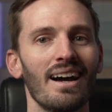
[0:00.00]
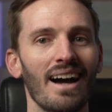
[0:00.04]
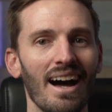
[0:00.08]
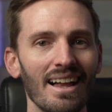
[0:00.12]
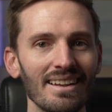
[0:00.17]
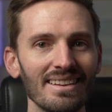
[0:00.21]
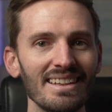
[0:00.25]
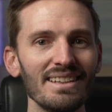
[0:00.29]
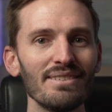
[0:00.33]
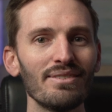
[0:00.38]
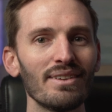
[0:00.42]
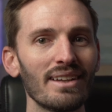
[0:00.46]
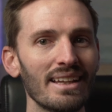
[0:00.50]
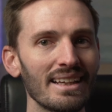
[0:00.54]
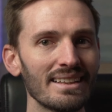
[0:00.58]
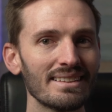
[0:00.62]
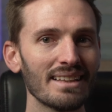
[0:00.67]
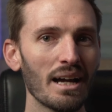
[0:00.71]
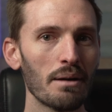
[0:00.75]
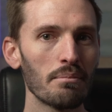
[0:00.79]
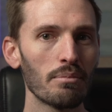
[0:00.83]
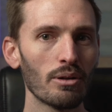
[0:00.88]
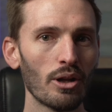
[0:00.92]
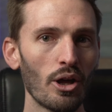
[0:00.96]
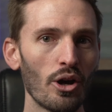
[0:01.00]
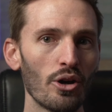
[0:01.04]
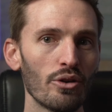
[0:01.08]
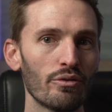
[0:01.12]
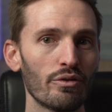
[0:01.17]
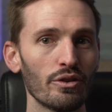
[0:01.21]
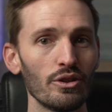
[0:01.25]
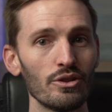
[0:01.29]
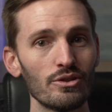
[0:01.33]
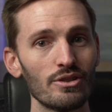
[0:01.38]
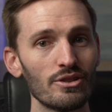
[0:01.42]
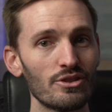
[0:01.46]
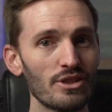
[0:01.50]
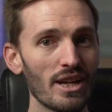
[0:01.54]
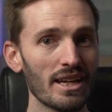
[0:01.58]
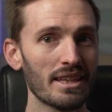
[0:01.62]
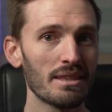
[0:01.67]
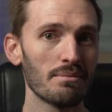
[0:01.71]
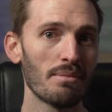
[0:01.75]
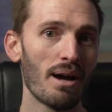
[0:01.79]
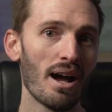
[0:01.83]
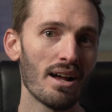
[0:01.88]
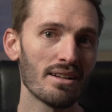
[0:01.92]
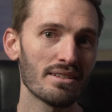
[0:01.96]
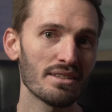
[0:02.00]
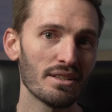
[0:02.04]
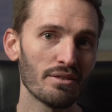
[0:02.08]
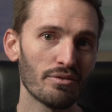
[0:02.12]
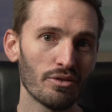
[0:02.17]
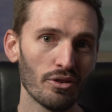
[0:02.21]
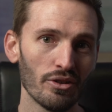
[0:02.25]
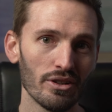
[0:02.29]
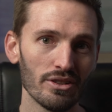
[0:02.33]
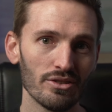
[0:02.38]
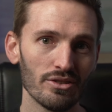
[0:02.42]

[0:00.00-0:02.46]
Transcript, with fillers: I'll leave a link down below for you to check them out if you're